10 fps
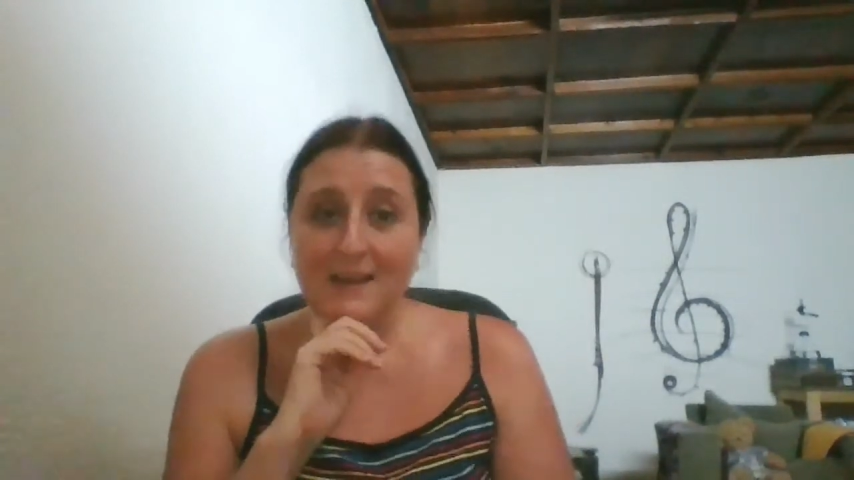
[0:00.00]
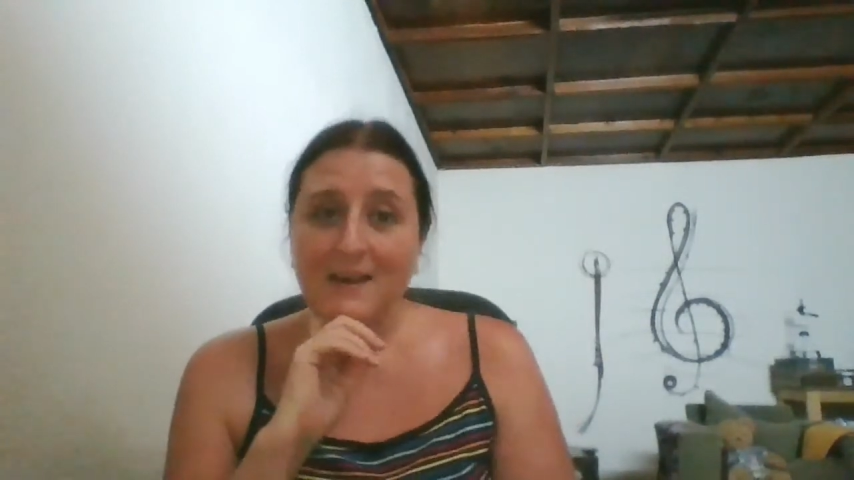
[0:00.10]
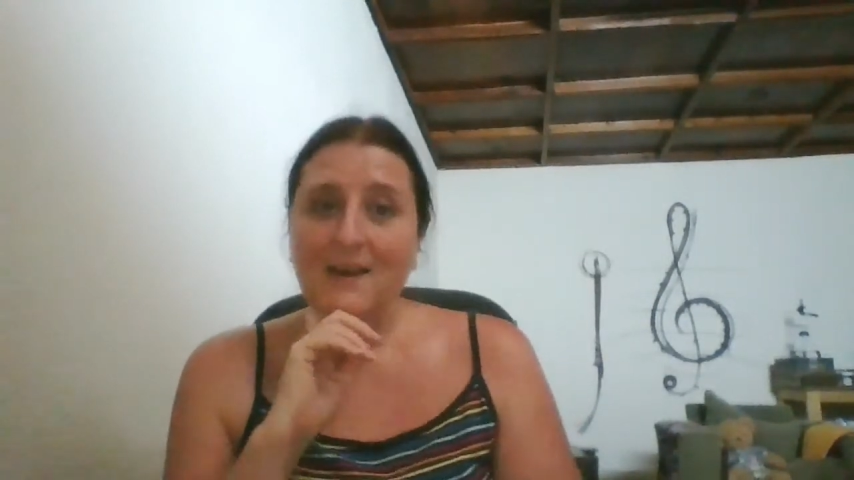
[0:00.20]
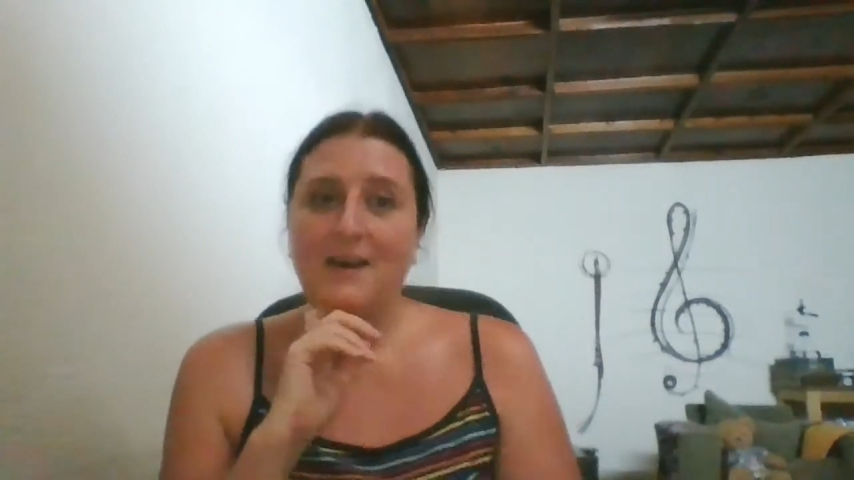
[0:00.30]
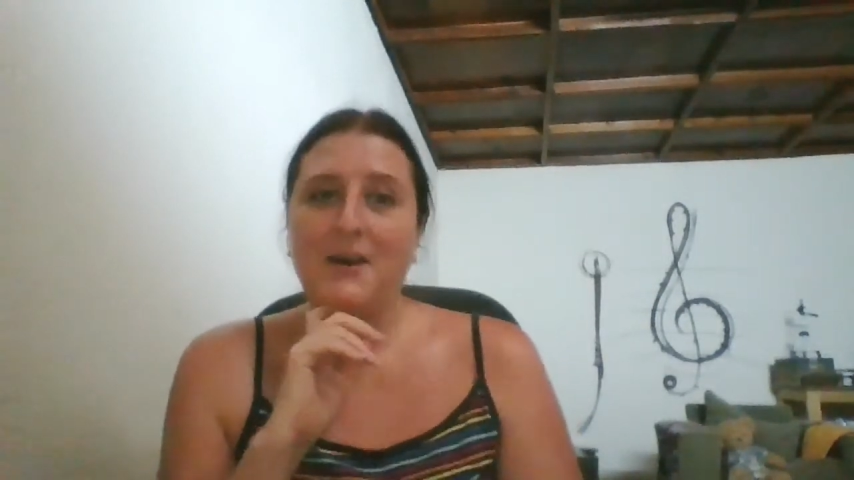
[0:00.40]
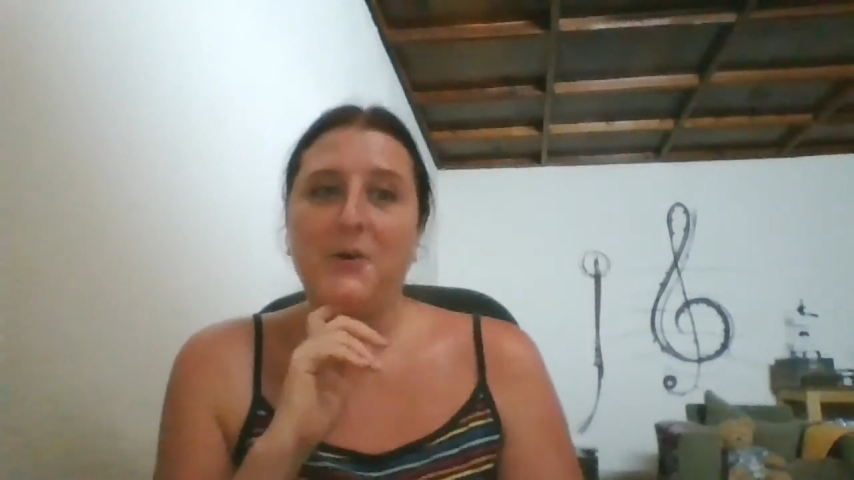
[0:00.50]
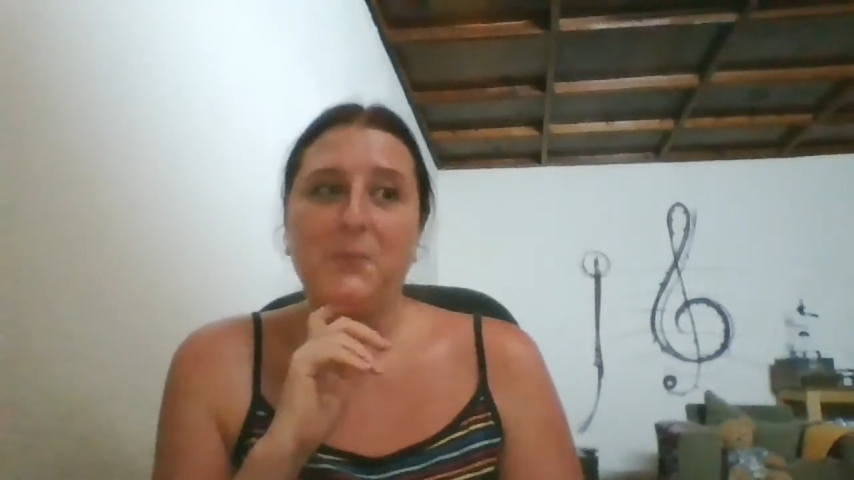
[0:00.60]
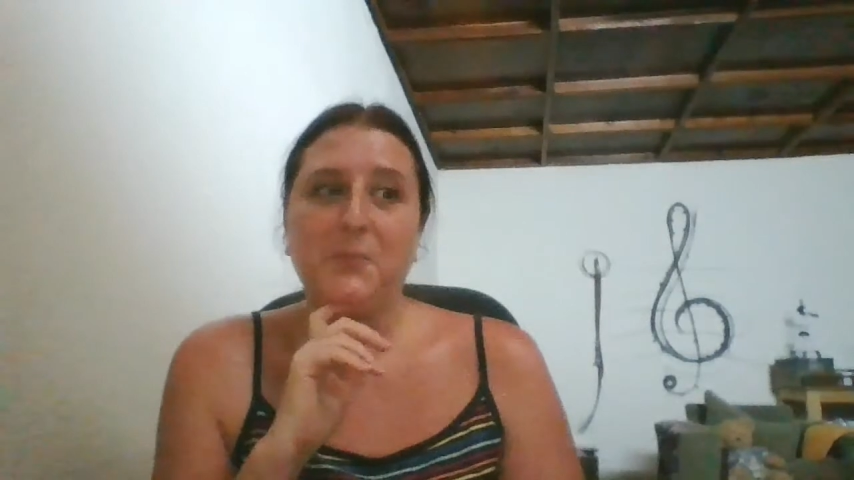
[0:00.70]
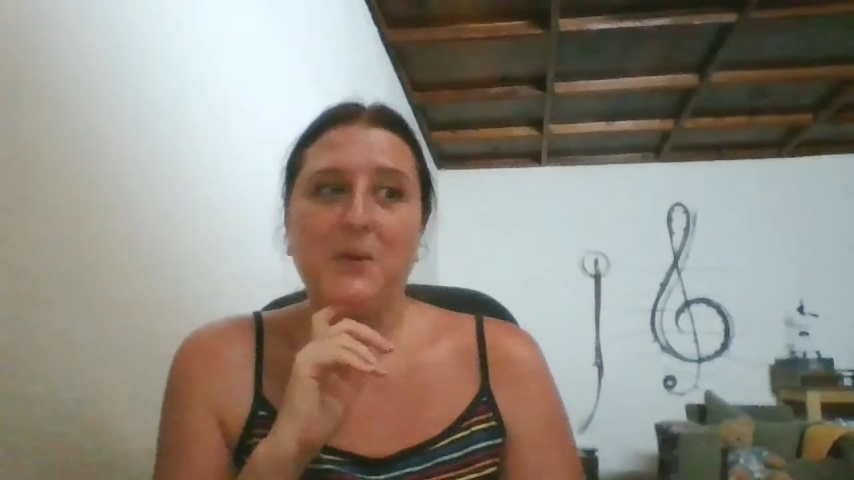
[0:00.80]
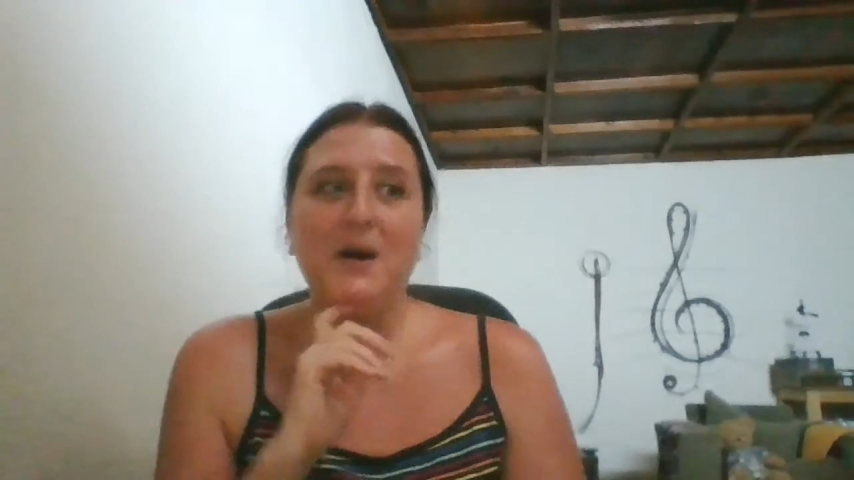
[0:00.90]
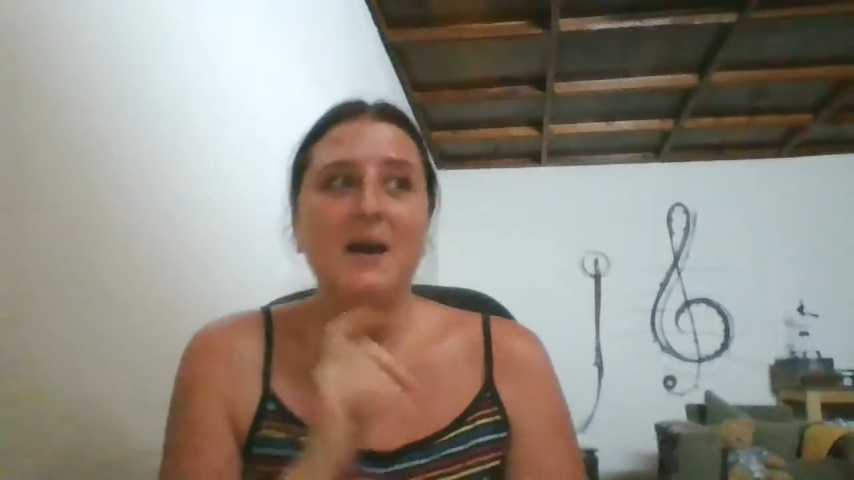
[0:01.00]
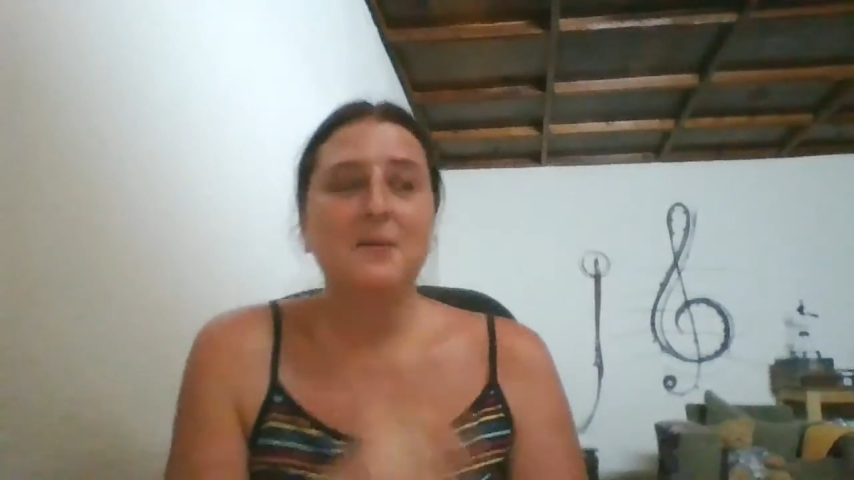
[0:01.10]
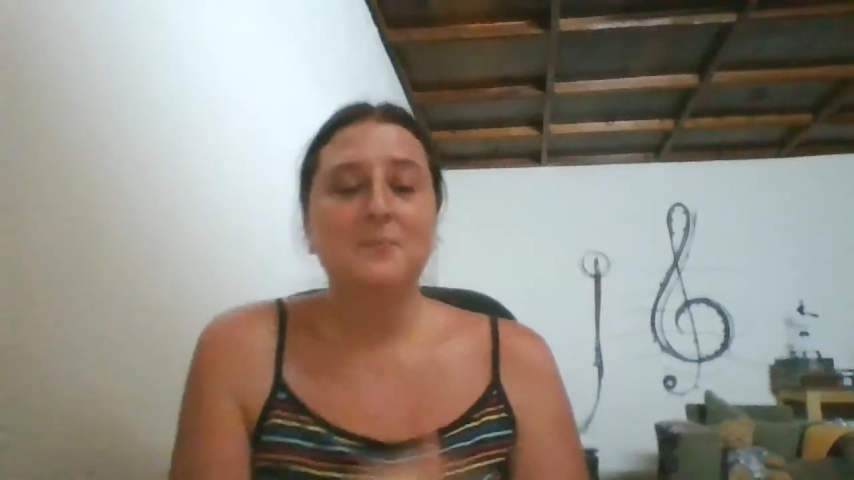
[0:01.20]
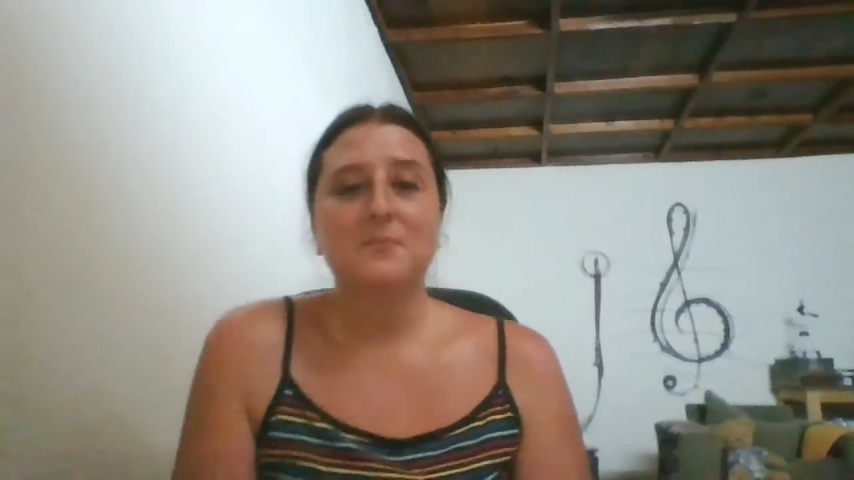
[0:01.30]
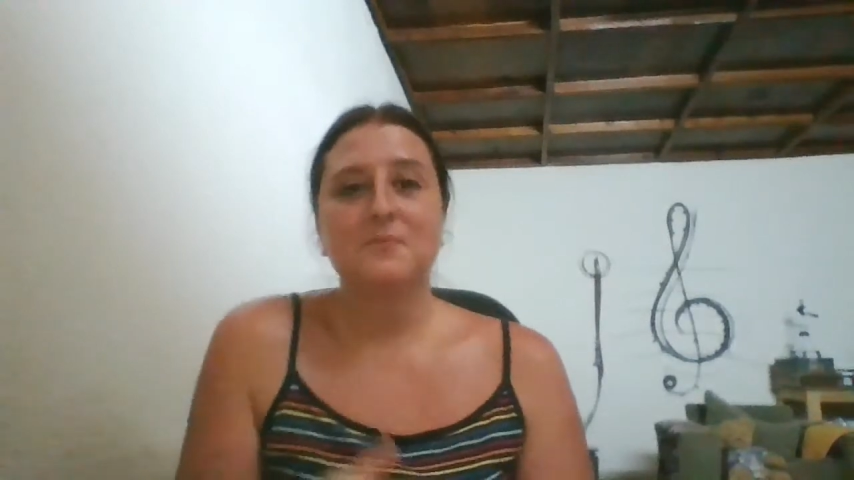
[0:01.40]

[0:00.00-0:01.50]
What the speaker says: I'm